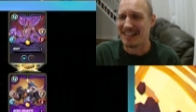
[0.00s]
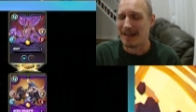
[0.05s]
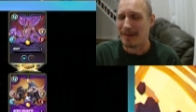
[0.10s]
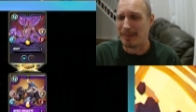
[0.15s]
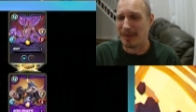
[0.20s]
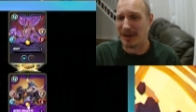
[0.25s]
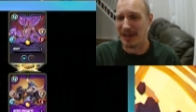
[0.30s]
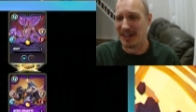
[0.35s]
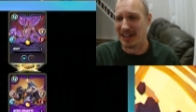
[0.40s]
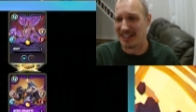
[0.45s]

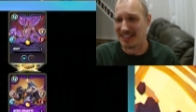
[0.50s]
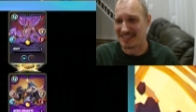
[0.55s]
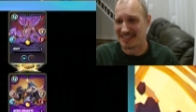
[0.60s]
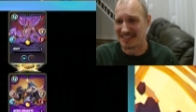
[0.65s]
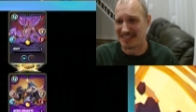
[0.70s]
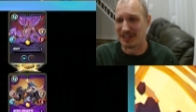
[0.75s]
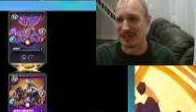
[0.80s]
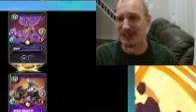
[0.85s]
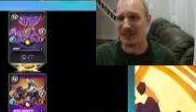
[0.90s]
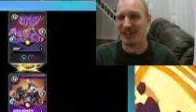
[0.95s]
But uh,
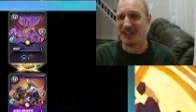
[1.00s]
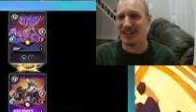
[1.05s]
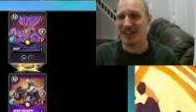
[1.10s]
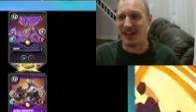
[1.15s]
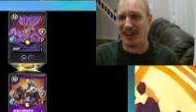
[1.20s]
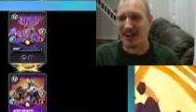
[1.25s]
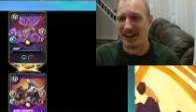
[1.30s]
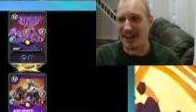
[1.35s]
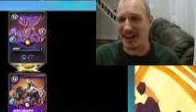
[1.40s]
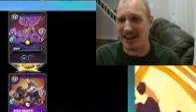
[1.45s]
still,
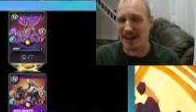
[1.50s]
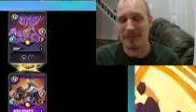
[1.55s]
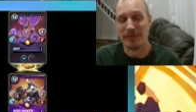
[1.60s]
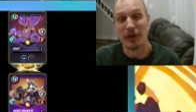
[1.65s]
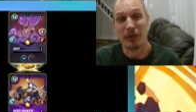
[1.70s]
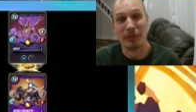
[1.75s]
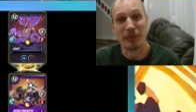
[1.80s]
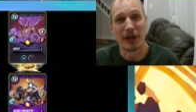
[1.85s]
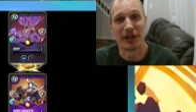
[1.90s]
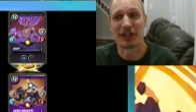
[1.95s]
uh,
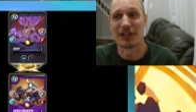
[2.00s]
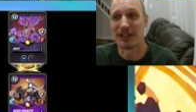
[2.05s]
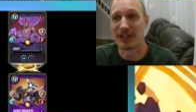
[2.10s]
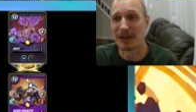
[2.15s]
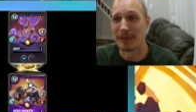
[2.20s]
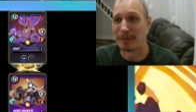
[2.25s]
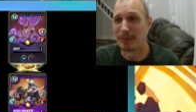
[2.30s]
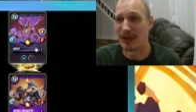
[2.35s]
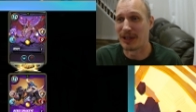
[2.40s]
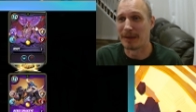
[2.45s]
I'm not going to
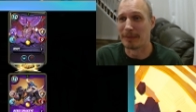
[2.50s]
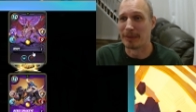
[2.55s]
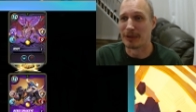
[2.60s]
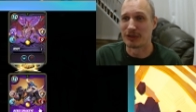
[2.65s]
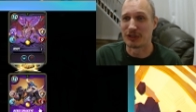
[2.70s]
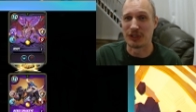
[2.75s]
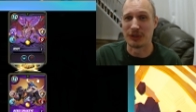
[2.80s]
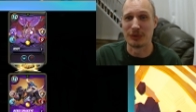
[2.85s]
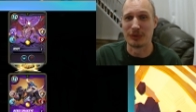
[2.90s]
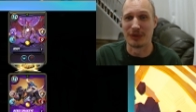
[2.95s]
complain about
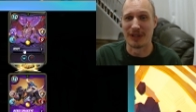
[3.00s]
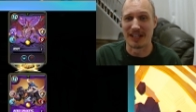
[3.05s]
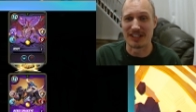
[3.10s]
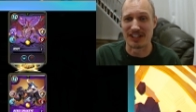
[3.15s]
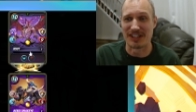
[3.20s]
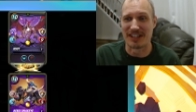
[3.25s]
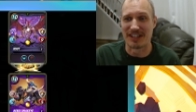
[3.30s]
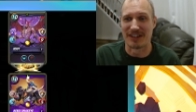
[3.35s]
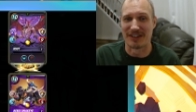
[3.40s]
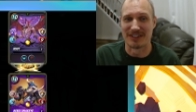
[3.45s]
two
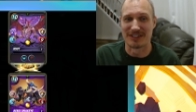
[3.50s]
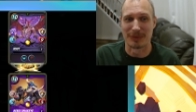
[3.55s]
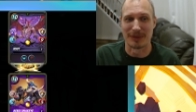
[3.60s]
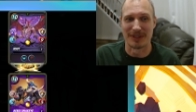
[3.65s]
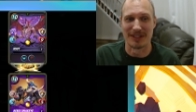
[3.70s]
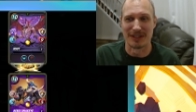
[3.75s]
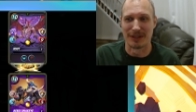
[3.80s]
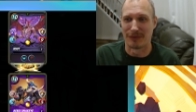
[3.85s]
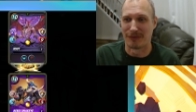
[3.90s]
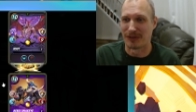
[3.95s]
legendaries
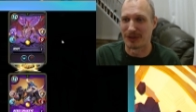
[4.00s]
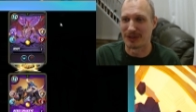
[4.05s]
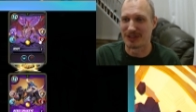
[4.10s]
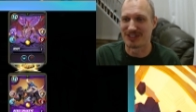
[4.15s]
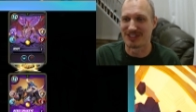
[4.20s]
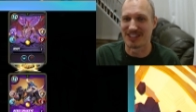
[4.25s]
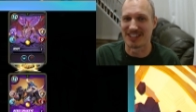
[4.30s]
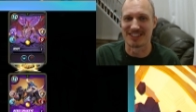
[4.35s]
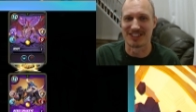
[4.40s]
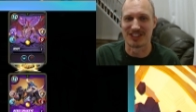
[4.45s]
within the first
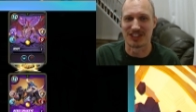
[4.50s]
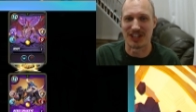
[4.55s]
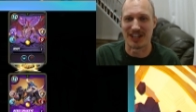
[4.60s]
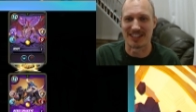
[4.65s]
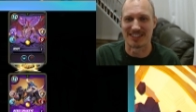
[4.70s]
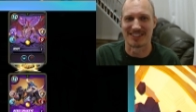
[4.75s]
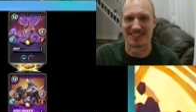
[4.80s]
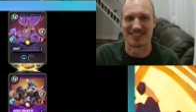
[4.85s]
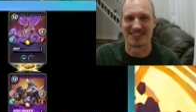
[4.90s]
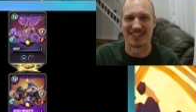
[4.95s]
six
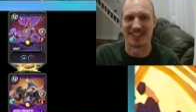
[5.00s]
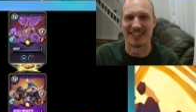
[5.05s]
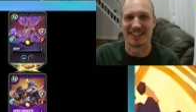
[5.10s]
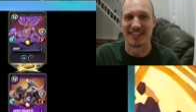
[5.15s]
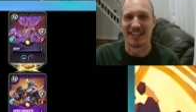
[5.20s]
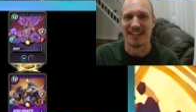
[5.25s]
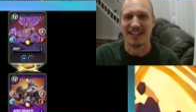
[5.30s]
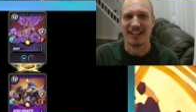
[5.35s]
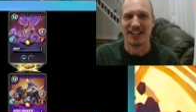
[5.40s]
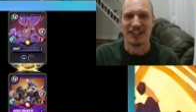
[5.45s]
chests. Like,
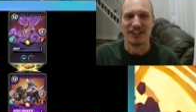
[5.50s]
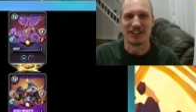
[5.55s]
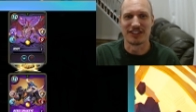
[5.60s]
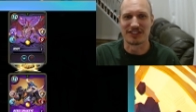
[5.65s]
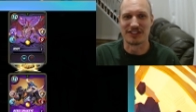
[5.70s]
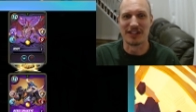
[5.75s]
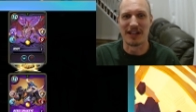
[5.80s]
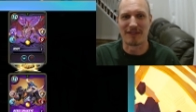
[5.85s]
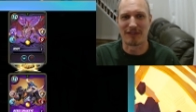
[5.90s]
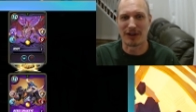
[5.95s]
this
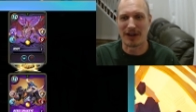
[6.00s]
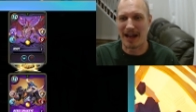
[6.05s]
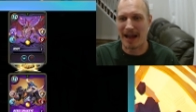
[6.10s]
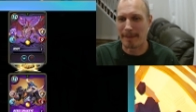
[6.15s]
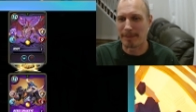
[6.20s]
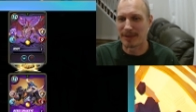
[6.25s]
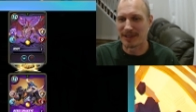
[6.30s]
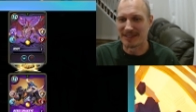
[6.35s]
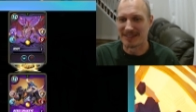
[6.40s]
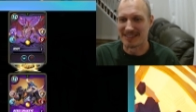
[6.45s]
never
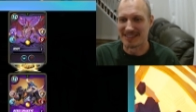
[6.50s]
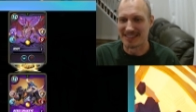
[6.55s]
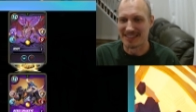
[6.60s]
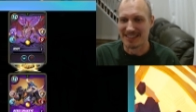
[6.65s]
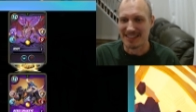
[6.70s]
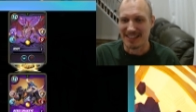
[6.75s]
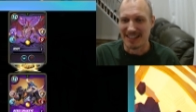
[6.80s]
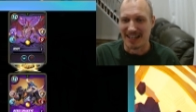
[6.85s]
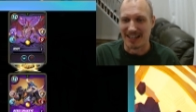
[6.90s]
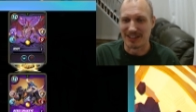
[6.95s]
happens.
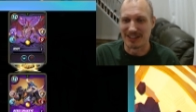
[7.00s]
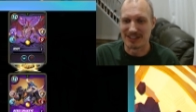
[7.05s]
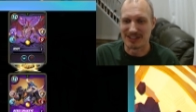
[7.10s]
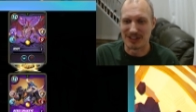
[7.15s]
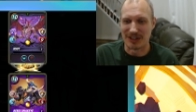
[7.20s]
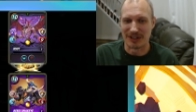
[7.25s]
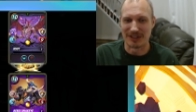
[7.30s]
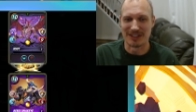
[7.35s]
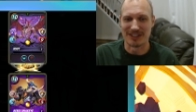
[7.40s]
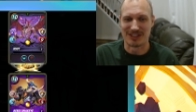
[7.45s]
At least
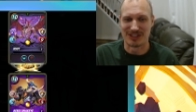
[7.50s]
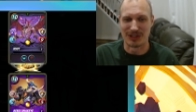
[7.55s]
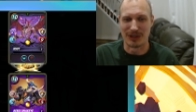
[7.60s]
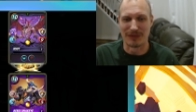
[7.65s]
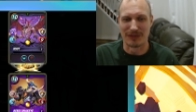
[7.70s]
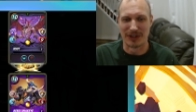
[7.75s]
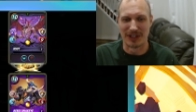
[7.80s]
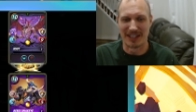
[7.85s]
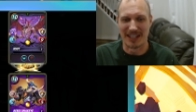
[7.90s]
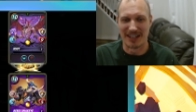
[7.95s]
not on these
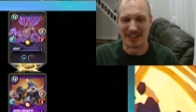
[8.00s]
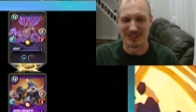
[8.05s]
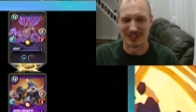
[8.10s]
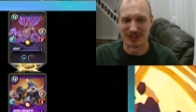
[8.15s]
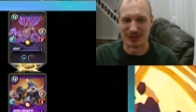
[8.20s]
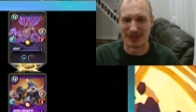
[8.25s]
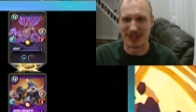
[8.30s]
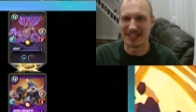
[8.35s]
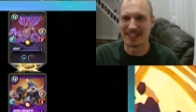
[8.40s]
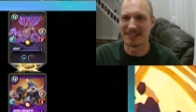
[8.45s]
silver accounts,
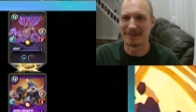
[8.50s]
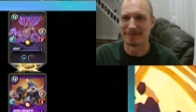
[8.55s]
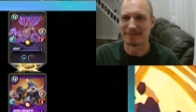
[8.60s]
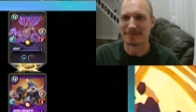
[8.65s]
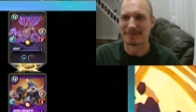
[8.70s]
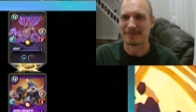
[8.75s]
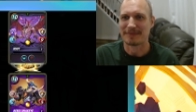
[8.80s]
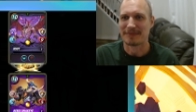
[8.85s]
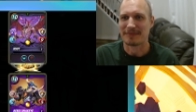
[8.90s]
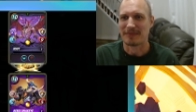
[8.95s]
right?
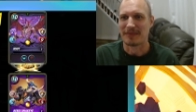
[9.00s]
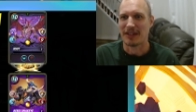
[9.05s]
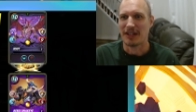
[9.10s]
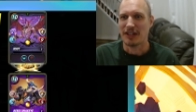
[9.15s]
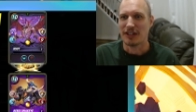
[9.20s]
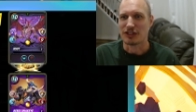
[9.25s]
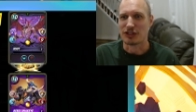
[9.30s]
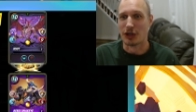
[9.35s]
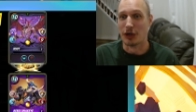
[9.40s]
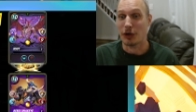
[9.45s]

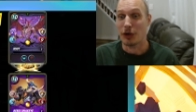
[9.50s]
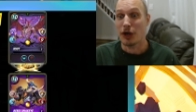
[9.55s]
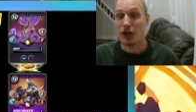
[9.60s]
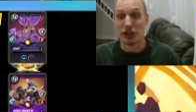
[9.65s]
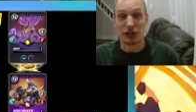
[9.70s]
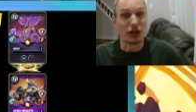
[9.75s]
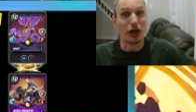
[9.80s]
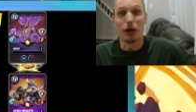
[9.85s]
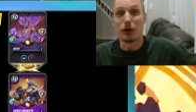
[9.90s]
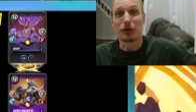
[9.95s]
So,
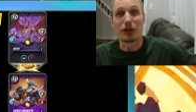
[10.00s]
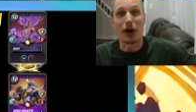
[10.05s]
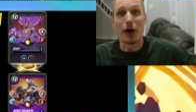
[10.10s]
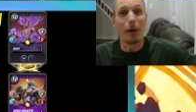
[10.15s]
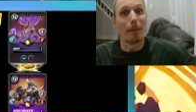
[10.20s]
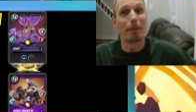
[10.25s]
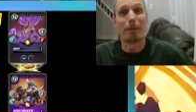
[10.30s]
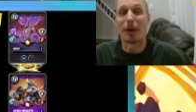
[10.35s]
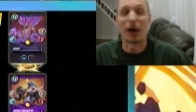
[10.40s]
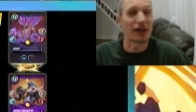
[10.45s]
go, go,
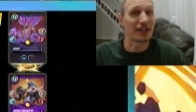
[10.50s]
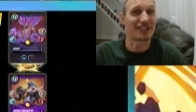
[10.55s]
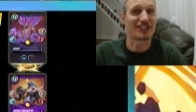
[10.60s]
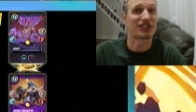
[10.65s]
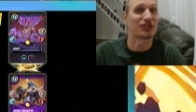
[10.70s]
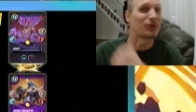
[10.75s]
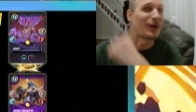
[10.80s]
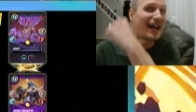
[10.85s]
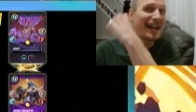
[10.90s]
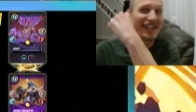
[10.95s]
bot
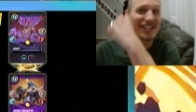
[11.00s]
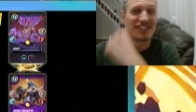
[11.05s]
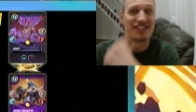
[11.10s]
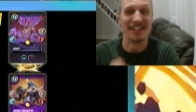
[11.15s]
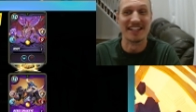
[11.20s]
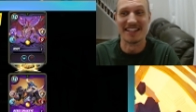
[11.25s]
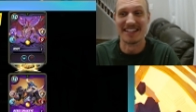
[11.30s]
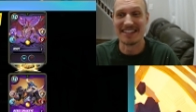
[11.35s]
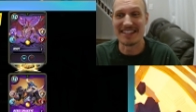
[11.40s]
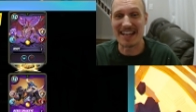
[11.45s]

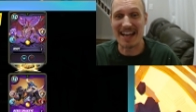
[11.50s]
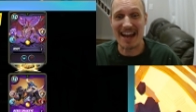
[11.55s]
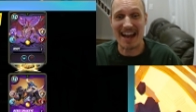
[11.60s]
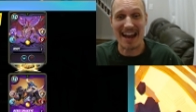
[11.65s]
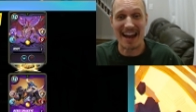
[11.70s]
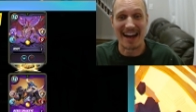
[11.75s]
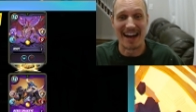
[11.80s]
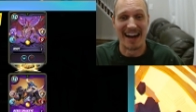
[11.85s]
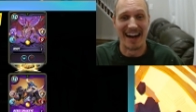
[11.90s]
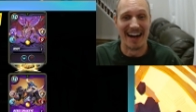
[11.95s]
extraction.
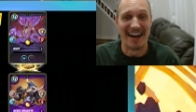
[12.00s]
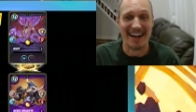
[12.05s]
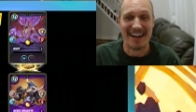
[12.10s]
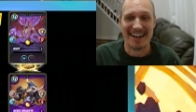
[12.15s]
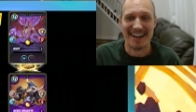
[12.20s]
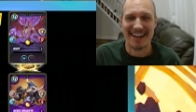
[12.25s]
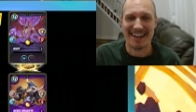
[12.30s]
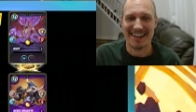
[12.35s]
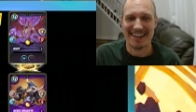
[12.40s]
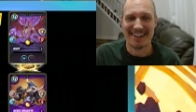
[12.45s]
Yeah.
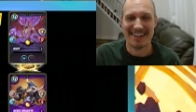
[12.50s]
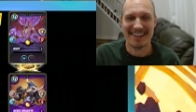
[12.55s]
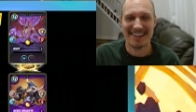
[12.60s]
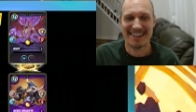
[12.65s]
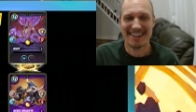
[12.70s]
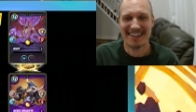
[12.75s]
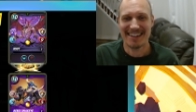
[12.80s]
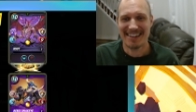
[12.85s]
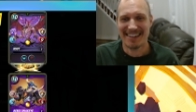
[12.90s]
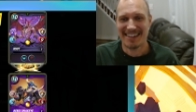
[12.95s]

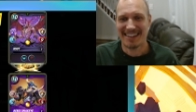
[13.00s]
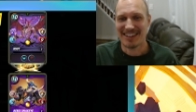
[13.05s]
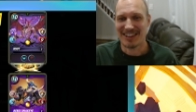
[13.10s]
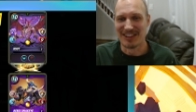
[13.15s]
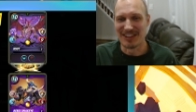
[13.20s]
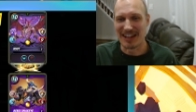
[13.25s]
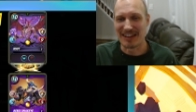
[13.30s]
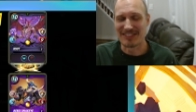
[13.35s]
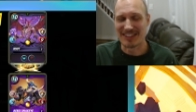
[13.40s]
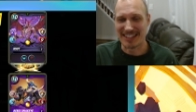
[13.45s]

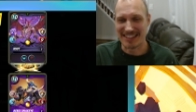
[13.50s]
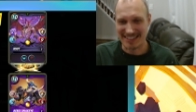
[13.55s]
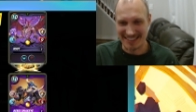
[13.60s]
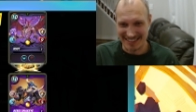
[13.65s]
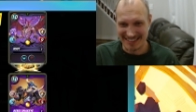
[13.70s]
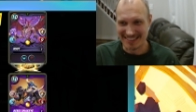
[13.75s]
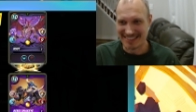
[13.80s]
Love it.